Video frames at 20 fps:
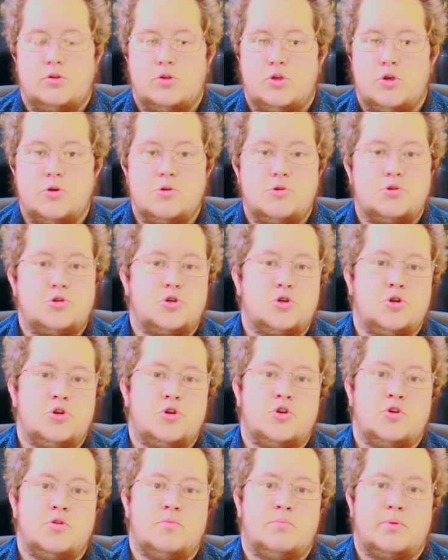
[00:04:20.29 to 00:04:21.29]

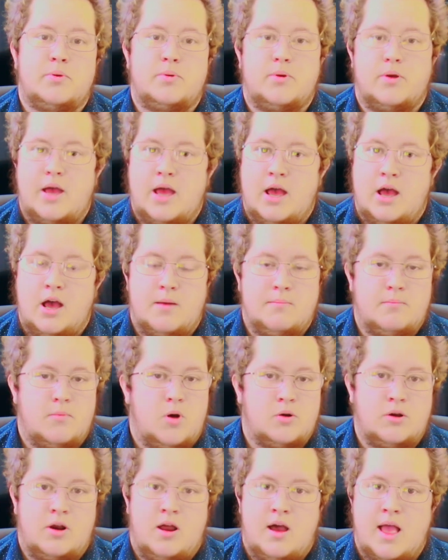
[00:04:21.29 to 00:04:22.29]
YouTube,
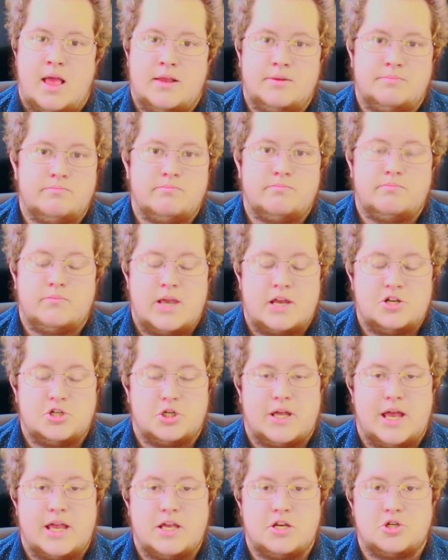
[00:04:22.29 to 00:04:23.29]
online
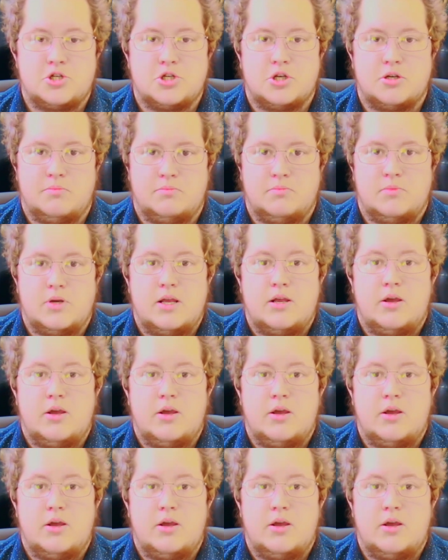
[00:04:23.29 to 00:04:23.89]
education.